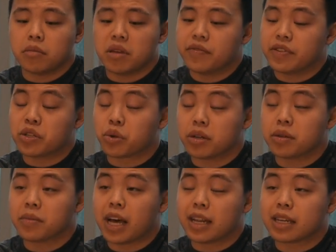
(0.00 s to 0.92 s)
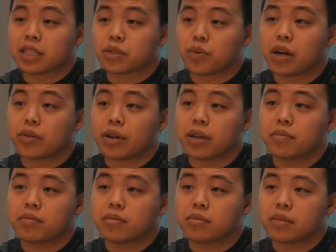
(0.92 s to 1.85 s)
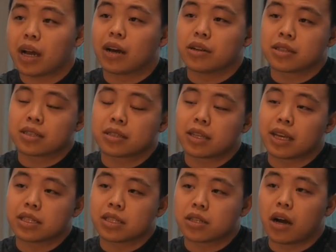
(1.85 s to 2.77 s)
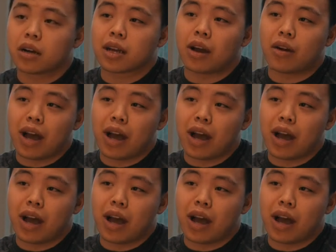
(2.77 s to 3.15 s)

inventory planning as well, right? How to stay in stock, how